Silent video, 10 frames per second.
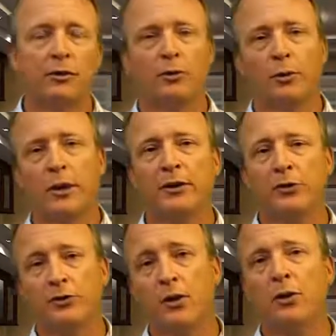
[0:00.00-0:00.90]
So
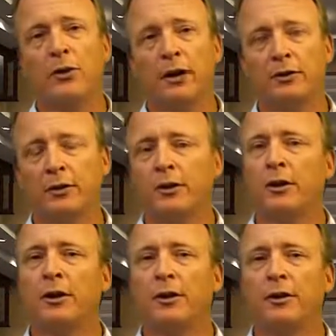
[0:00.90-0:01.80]
appraisers go there to
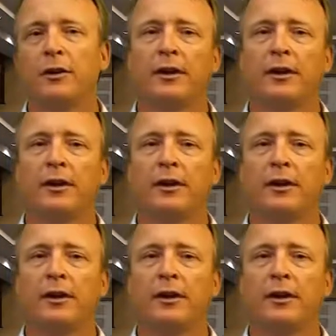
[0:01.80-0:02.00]
learn